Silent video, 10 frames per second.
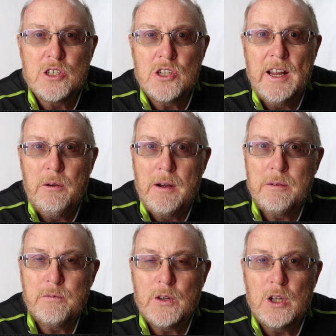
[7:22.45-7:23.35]
So now
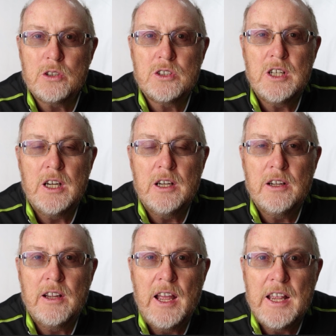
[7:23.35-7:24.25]
I've got
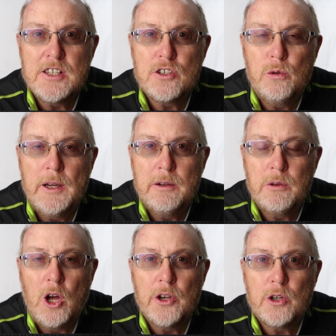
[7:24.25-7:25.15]
ace
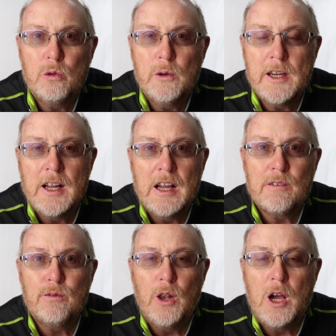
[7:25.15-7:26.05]
queen on a queen
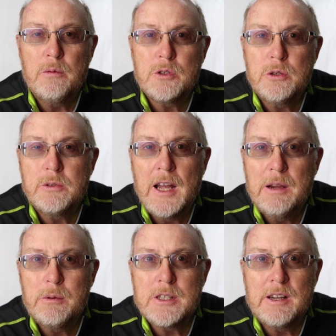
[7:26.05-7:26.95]
high flop, 2
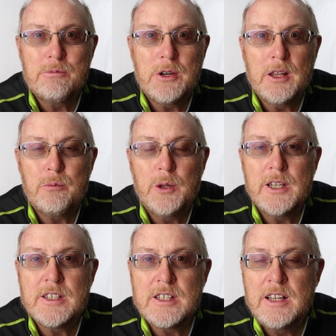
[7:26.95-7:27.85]
diamonds. I'm really
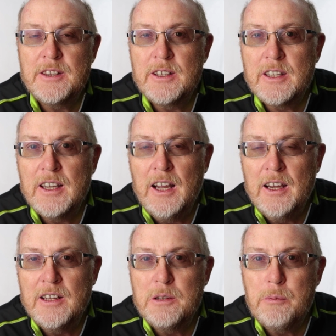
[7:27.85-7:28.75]
pleased. The
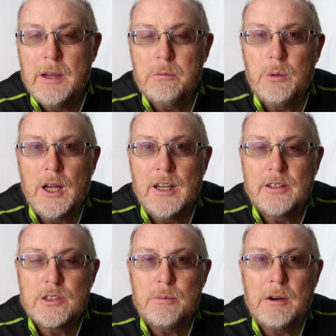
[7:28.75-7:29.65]
guy in the big
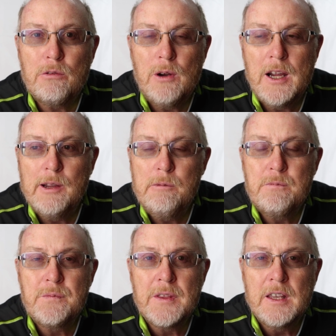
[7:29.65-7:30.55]
blind to my right,
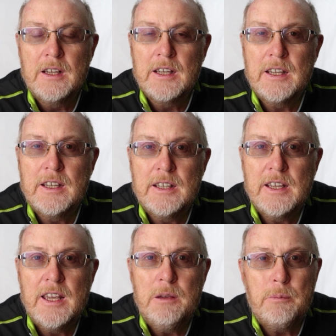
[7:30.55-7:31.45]

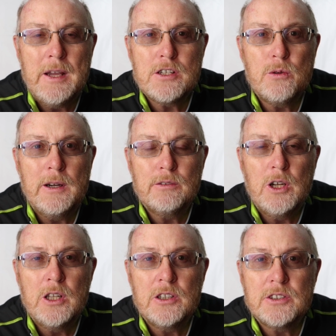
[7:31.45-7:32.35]
he bets
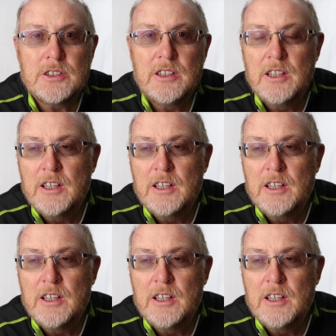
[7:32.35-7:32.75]
$12.